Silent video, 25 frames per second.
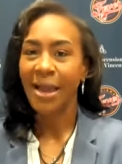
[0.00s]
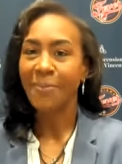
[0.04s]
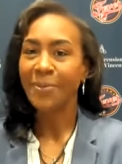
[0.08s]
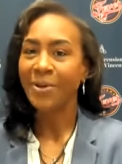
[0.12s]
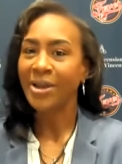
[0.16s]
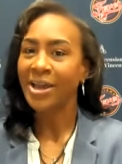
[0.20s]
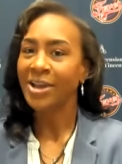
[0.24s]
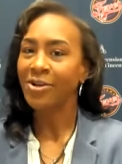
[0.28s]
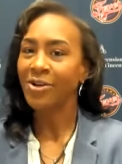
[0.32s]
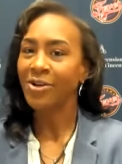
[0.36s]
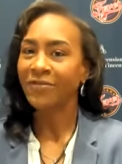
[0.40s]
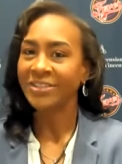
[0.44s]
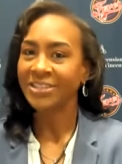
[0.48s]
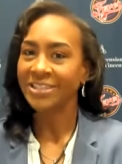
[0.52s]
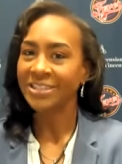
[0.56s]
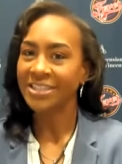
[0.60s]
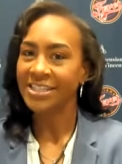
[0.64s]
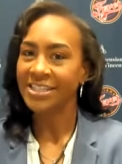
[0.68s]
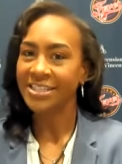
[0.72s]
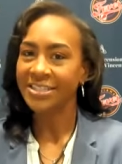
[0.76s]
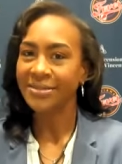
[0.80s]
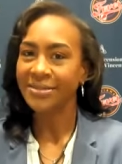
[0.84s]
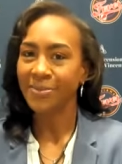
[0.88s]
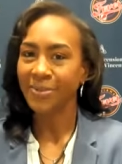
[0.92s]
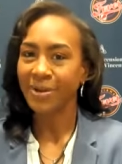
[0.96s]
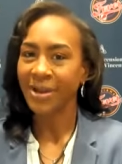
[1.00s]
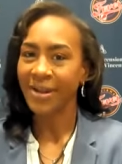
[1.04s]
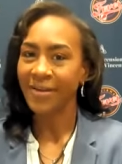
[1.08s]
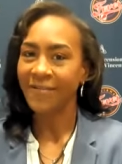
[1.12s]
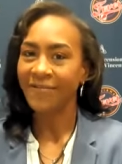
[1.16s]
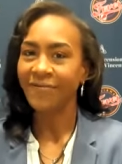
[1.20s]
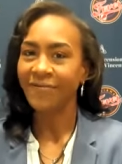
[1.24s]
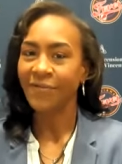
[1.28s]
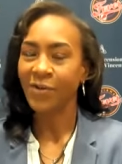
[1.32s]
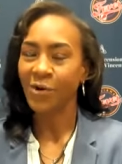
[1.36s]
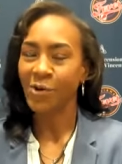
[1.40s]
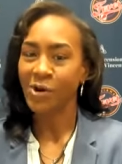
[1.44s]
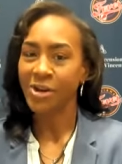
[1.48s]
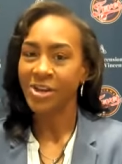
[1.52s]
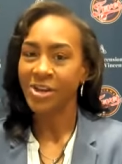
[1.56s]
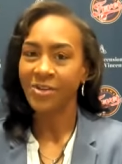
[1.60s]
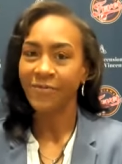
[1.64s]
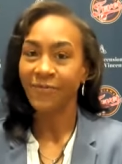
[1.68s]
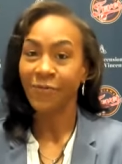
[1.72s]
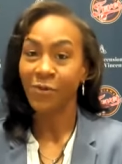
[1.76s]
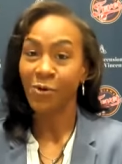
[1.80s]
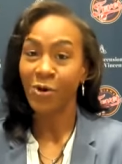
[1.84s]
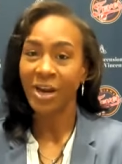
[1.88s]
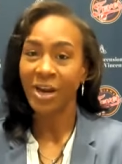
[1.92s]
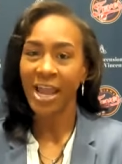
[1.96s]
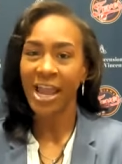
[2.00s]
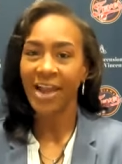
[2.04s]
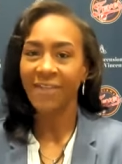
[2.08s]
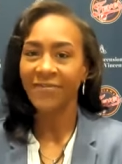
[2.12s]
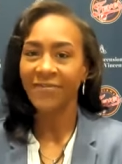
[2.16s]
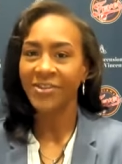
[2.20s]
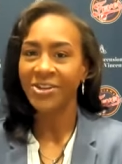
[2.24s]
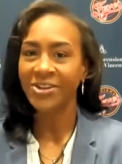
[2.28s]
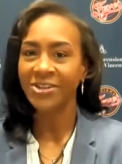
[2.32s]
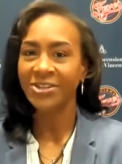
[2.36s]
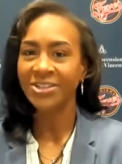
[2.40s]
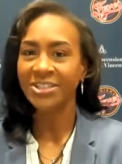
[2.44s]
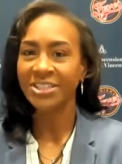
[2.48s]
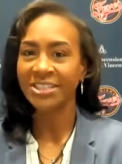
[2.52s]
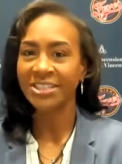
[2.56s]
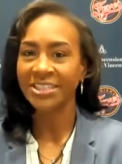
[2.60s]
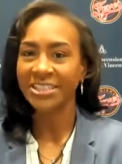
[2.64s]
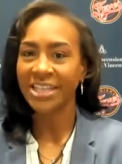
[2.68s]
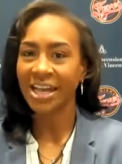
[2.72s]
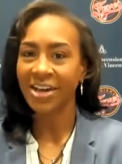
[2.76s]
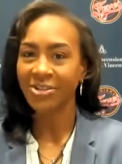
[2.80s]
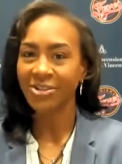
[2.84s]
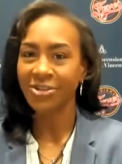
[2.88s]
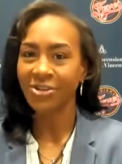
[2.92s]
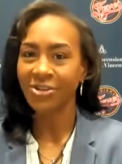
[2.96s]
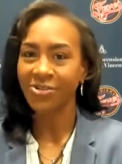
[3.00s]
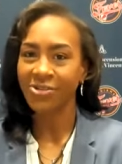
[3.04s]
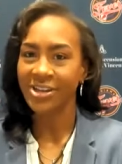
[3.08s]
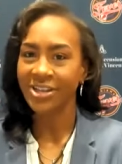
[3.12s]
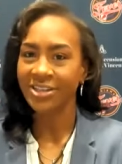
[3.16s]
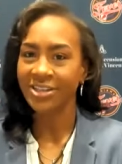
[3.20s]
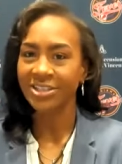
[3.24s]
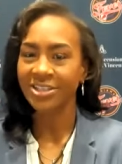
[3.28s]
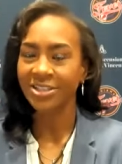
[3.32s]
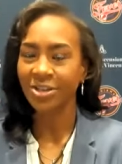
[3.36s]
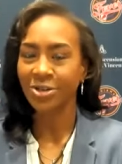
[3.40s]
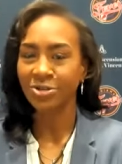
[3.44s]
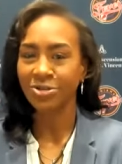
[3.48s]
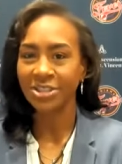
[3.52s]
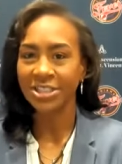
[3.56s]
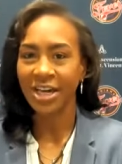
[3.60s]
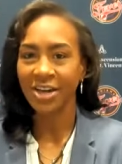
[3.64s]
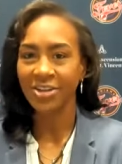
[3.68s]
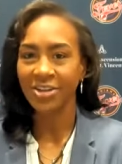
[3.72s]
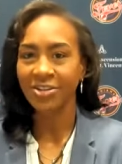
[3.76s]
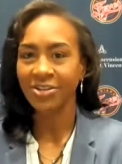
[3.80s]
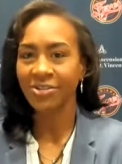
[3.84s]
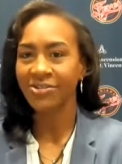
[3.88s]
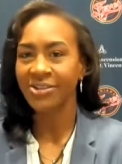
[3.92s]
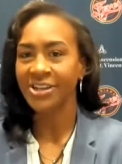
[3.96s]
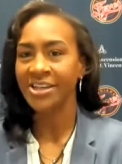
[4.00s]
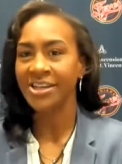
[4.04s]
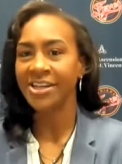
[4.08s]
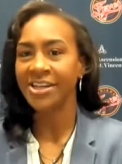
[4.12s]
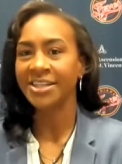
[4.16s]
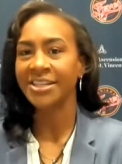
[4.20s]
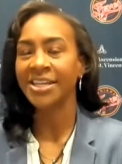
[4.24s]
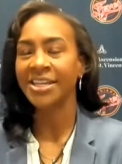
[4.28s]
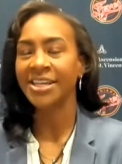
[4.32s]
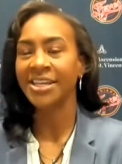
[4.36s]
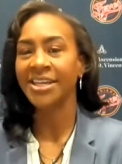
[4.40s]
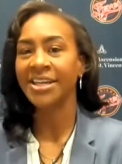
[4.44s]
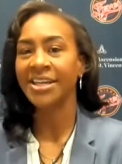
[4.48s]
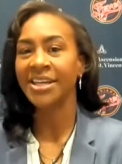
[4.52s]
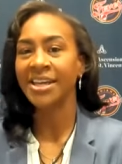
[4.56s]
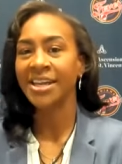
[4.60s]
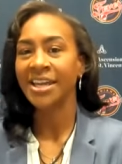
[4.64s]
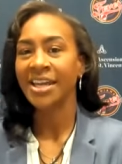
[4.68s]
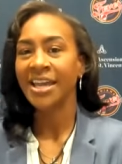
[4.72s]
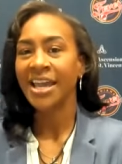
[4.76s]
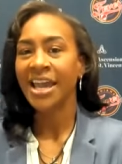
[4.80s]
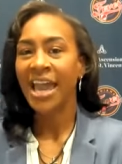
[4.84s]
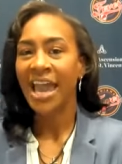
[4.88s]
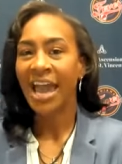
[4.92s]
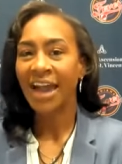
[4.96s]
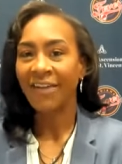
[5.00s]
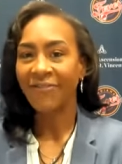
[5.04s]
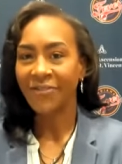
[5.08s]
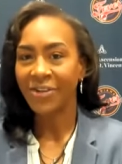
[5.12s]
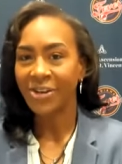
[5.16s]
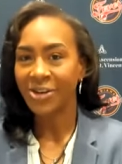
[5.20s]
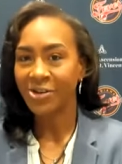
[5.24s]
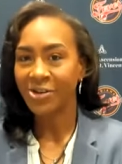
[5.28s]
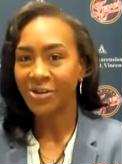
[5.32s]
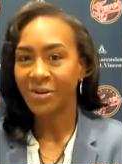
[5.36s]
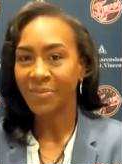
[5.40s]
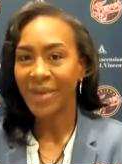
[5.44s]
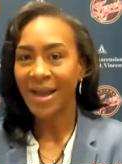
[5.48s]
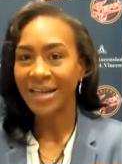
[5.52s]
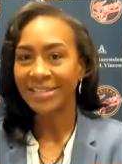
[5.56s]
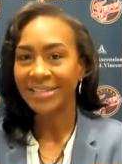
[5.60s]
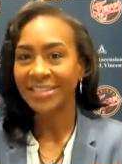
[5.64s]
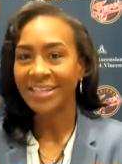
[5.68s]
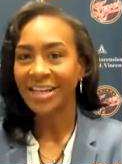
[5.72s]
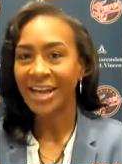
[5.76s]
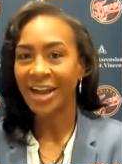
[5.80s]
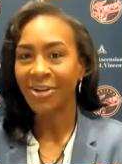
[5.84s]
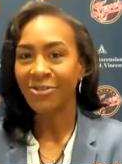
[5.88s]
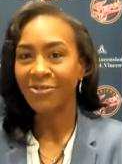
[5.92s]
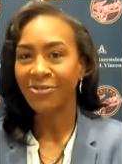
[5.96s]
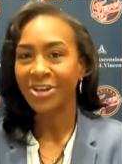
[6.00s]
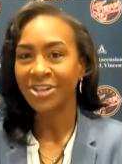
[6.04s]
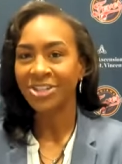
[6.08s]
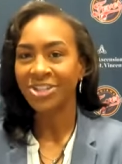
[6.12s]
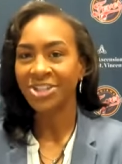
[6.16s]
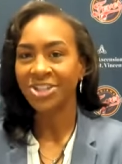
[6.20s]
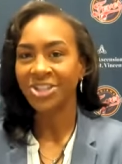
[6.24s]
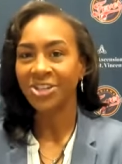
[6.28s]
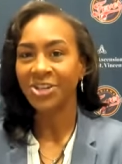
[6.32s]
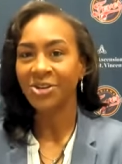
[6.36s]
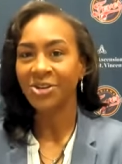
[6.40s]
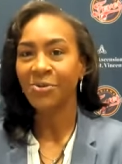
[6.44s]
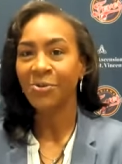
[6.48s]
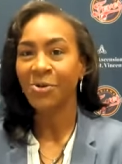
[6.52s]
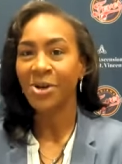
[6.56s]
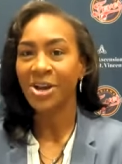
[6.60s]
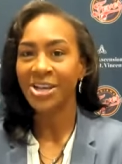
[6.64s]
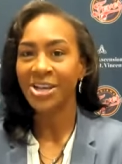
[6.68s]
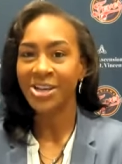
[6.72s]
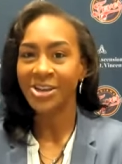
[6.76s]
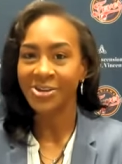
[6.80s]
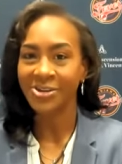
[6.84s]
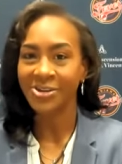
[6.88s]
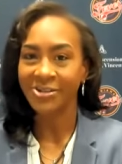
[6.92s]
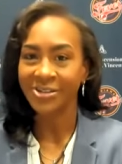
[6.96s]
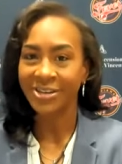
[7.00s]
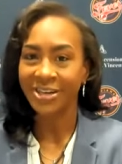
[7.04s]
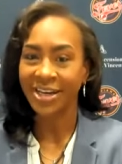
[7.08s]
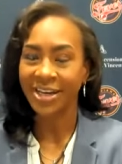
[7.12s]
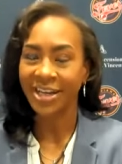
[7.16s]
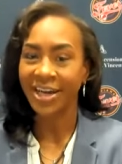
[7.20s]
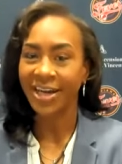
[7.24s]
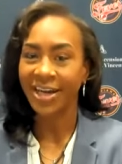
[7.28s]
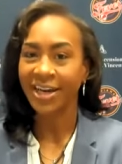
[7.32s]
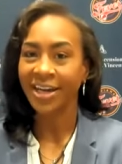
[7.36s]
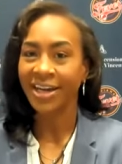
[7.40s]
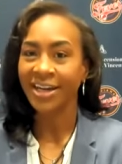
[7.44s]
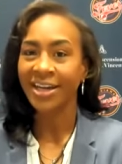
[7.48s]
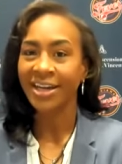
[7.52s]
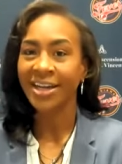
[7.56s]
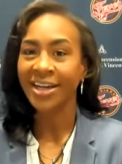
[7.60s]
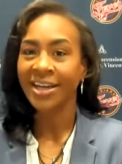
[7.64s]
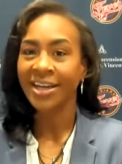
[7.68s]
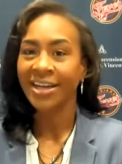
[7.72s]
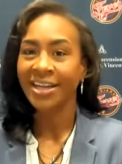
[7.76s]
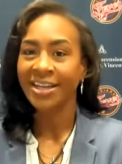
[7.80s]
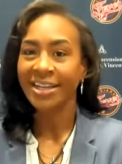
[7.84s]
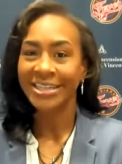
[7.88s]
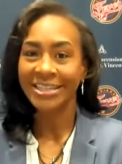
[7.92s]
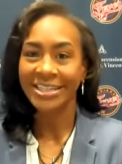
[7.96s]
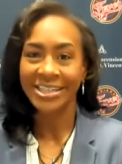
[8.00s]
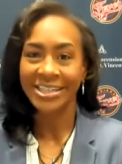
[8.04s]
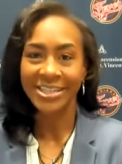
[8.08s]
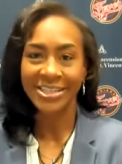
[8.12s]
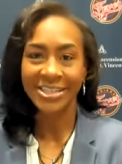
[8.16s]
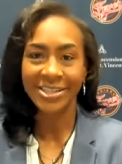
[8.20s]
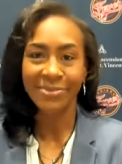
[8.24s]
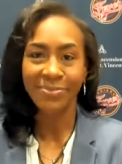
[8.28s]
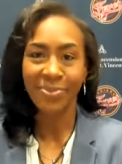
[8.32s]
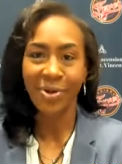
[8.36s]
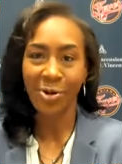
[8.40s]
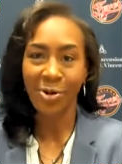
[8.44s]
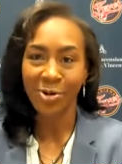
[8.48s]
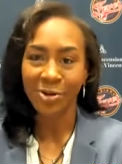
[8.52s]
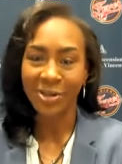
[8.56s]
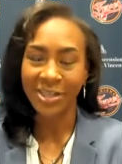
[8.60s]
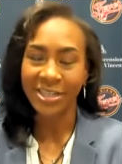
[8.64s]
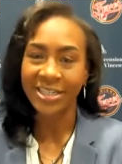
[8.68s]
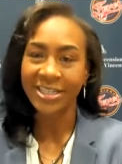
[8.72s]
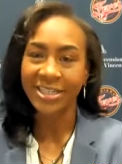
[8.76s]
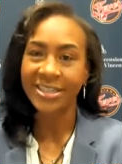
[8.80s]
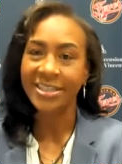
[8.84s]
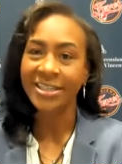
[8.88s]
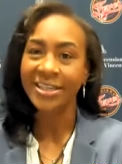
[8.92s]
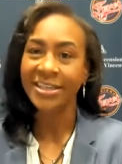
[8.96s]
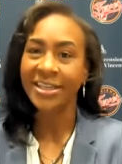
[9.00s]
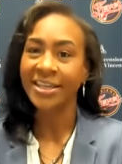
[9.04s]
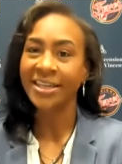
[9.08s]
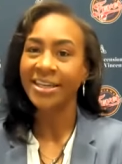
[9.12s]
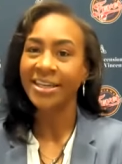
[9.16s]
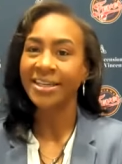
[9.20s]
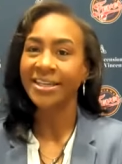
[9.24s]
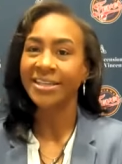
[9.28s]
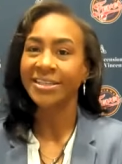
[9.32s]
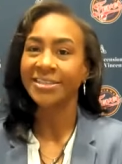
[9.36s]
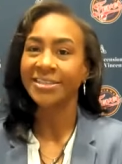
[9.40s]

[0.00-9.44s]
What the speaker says: I played overseas, played four and a half years in South Korea, Seoul, South Korea. I did half a year in Moscow, Russia, 1 year in Gdynia, Poland,